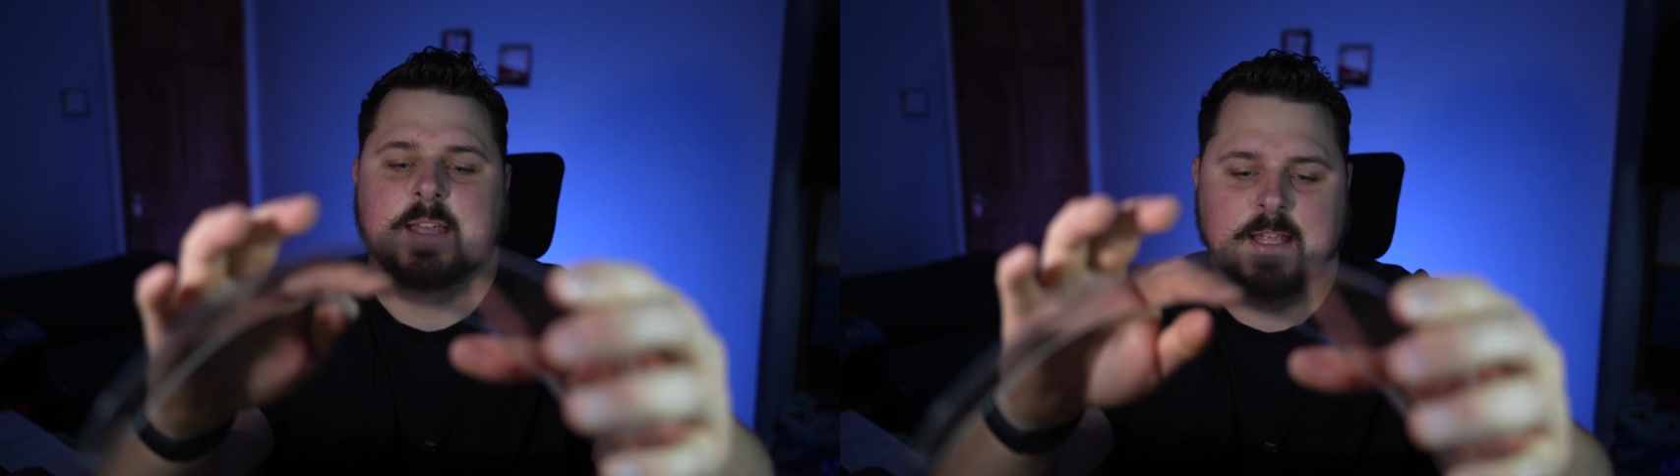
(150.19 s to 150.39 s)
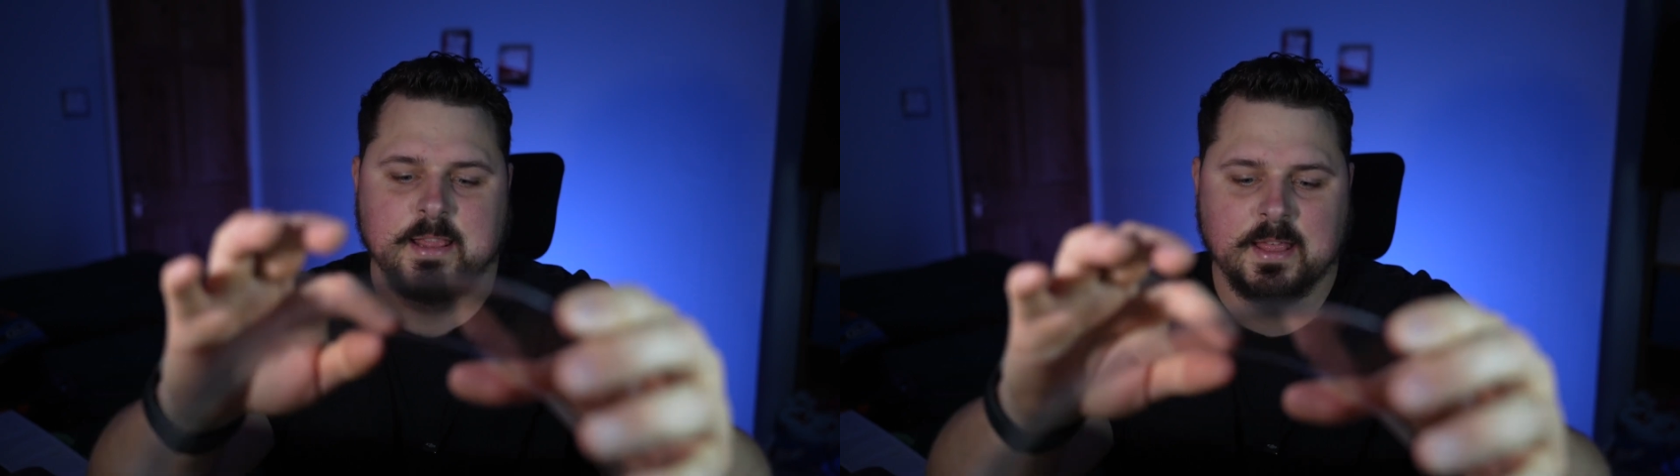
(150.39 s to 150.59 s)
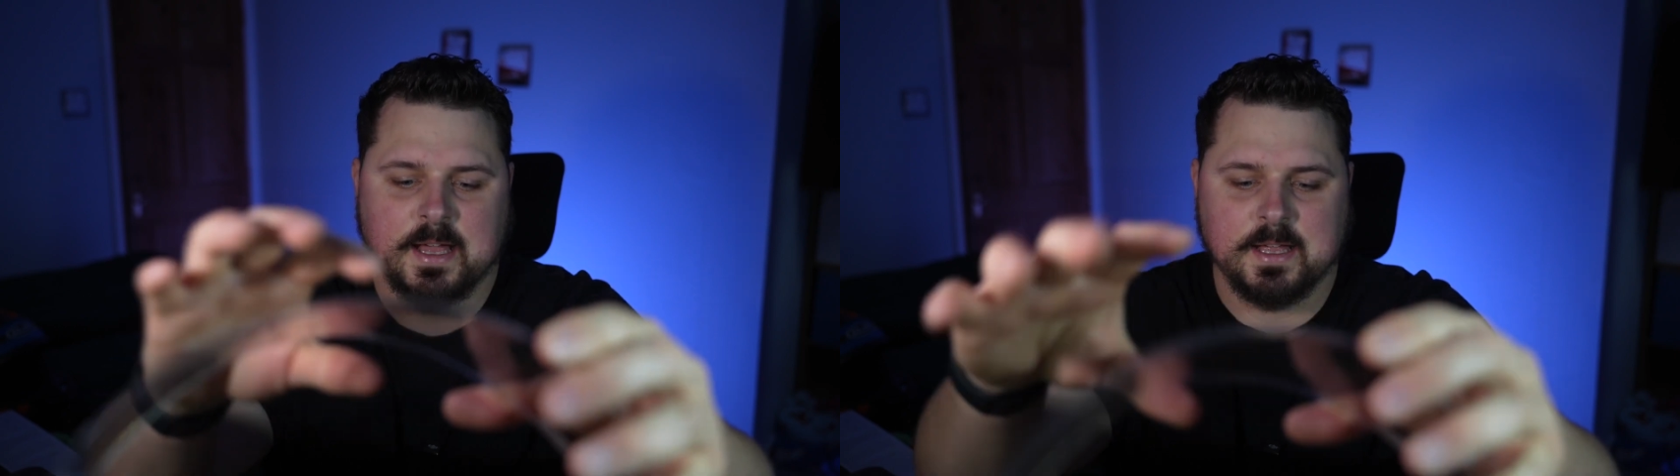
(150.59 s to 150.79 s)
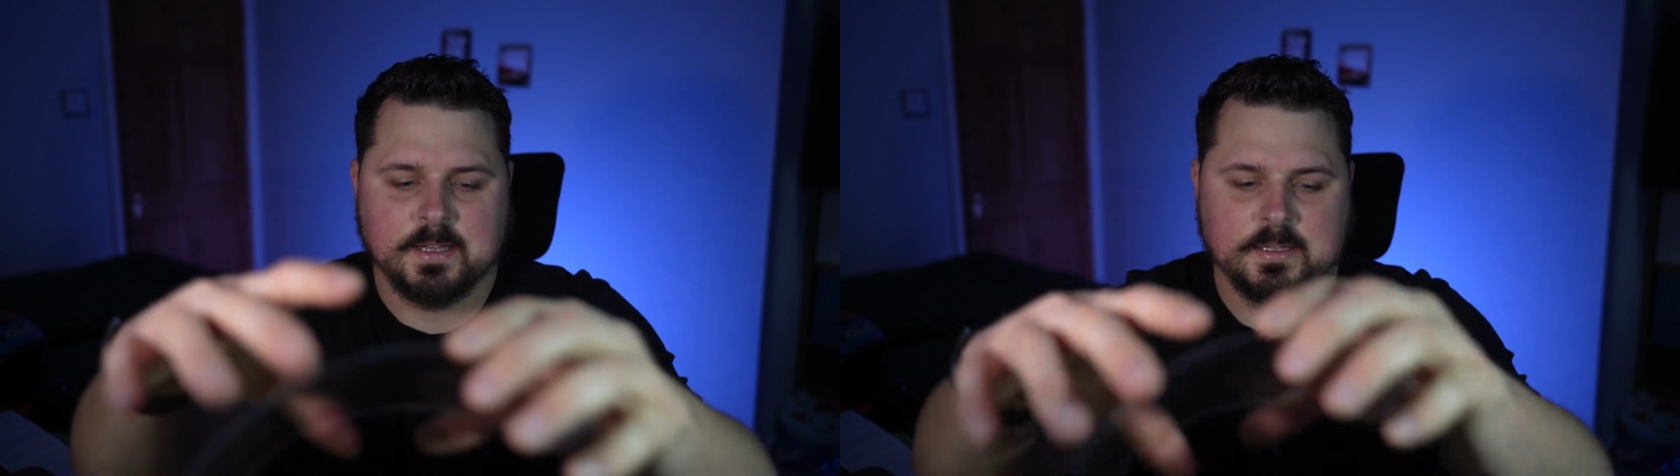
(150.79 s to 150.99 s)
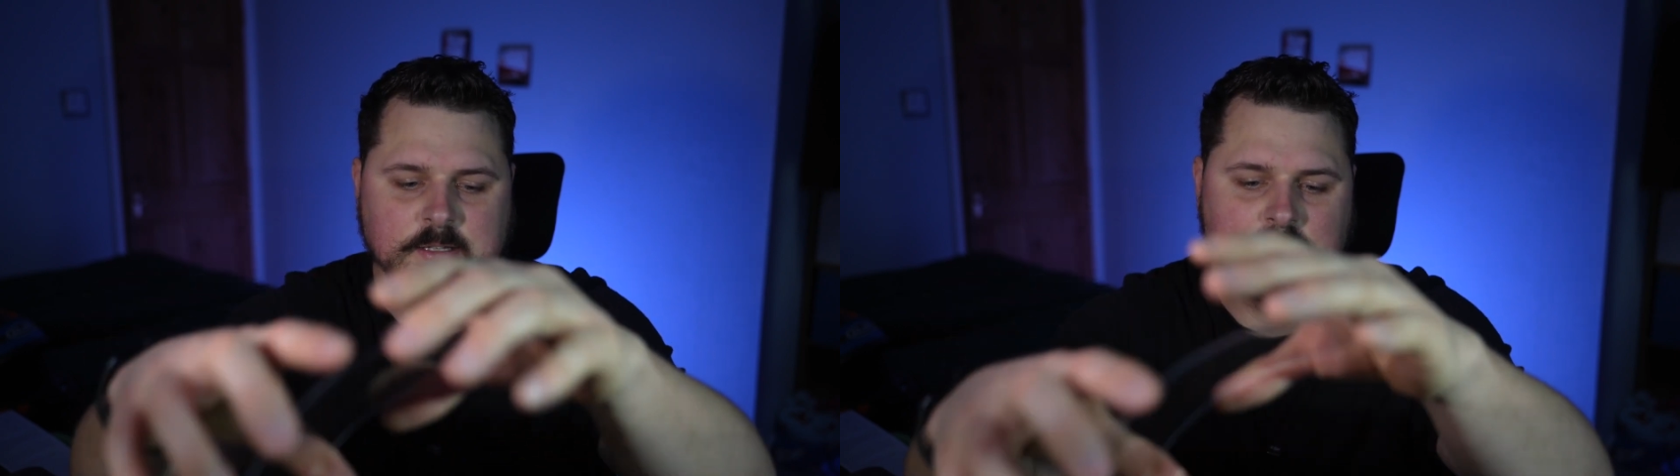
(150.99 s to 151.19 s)
and
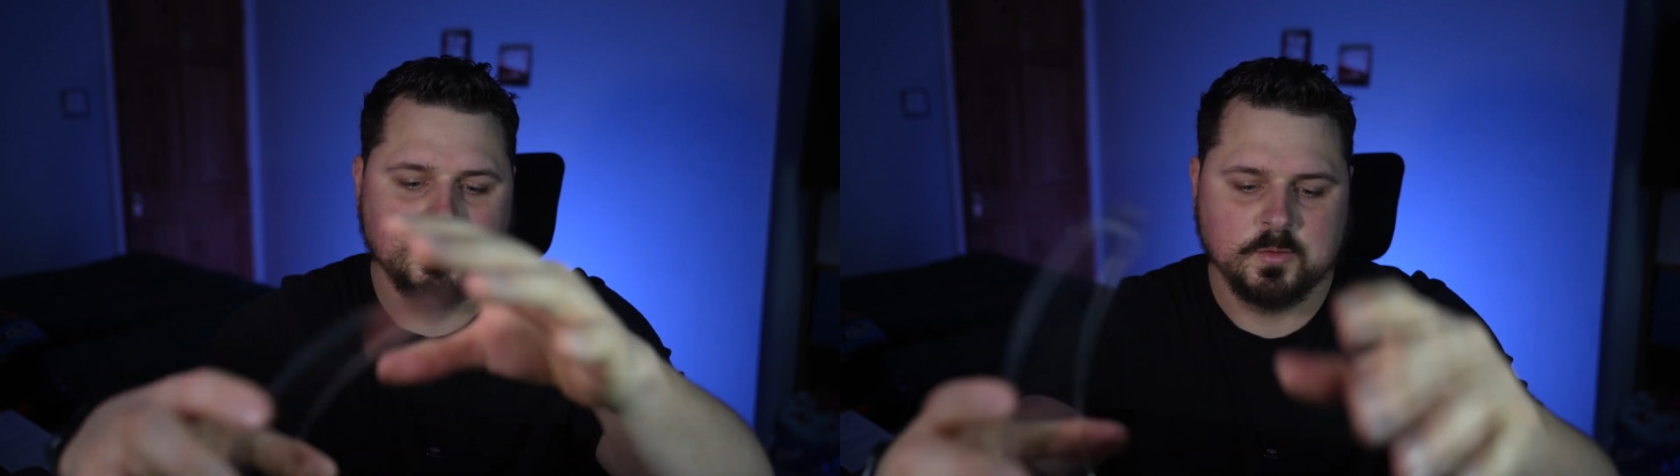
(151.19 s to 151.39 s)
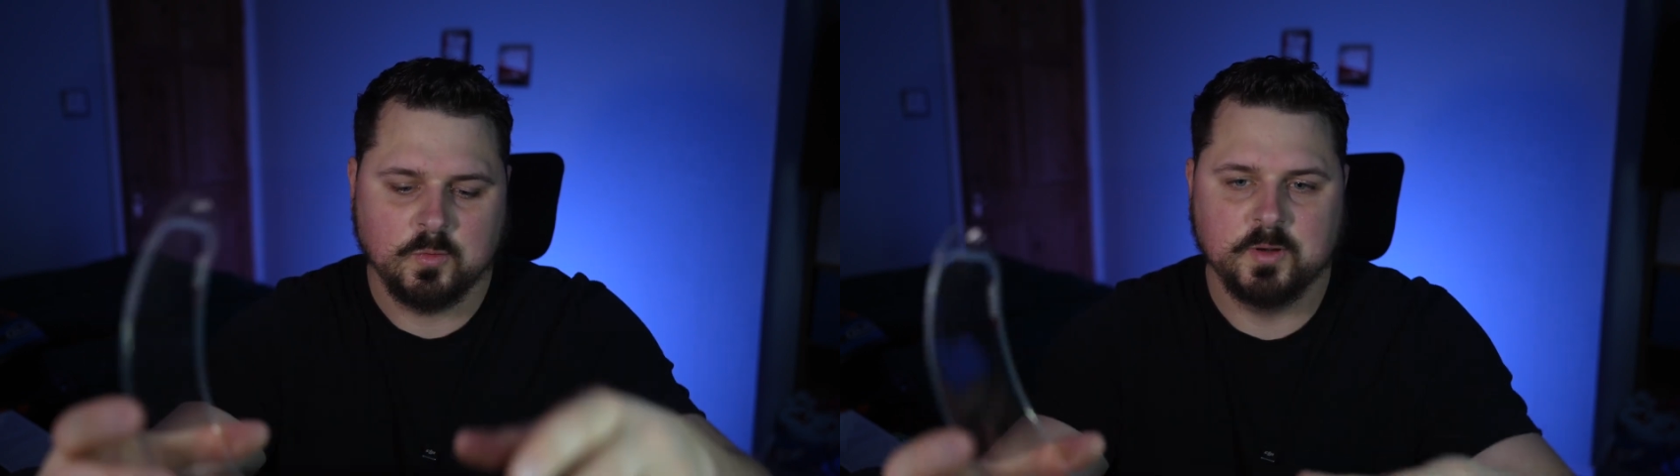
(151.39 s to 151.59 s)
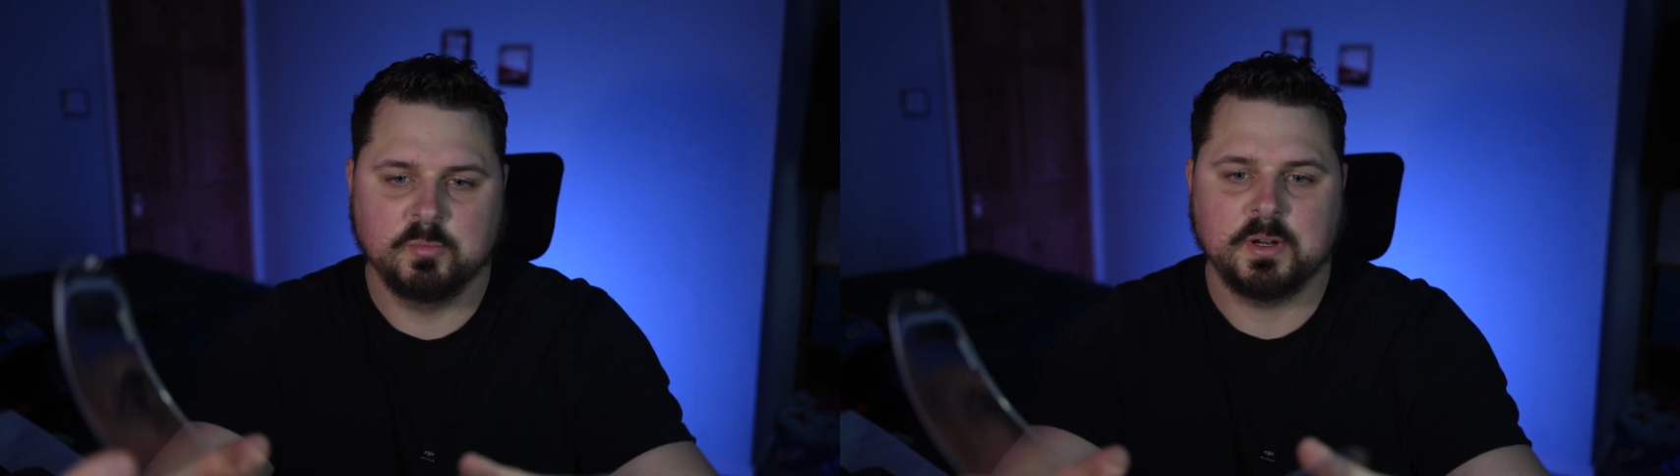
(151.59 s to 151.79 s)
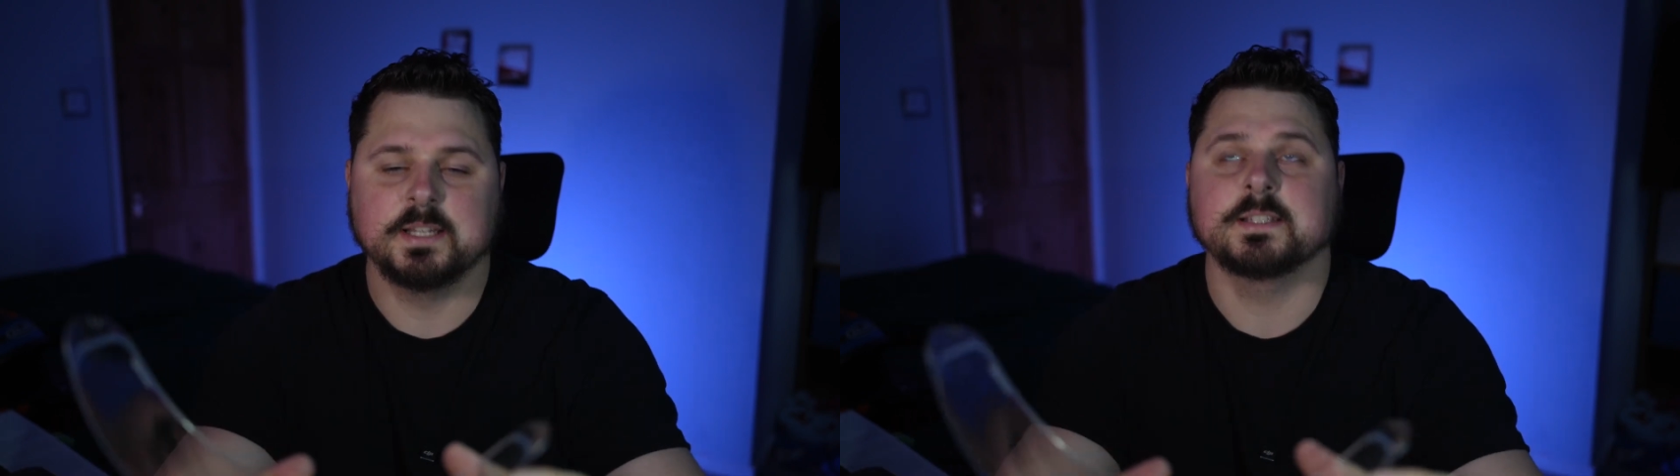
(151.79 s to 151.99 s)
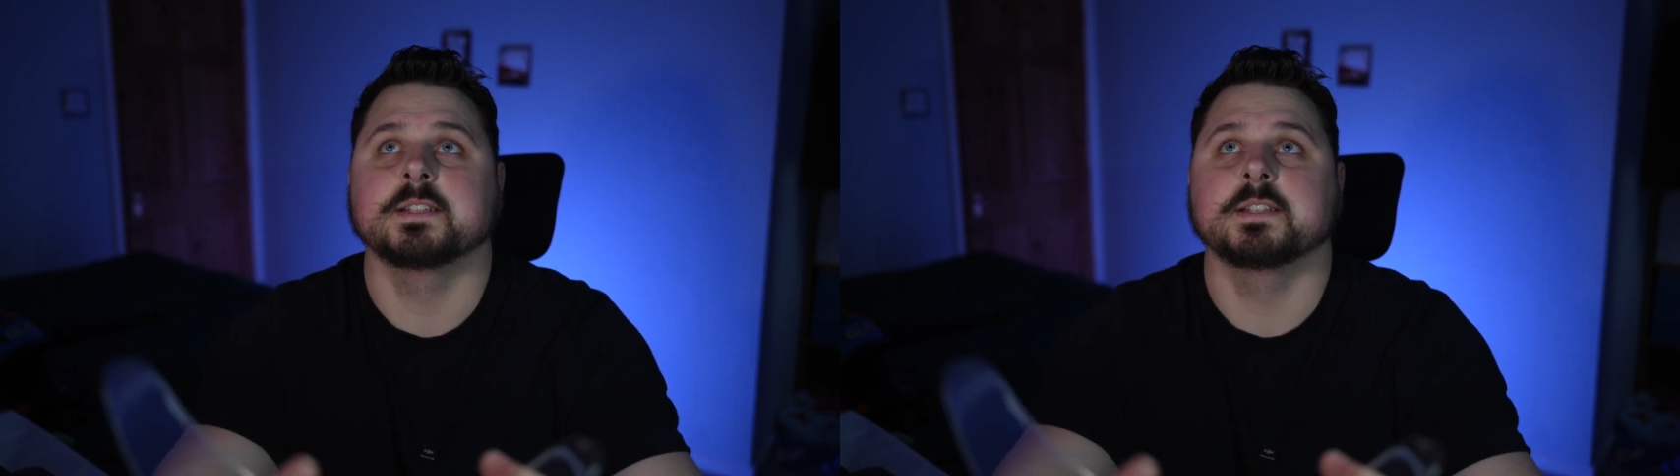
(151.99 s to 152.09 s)
that, when placed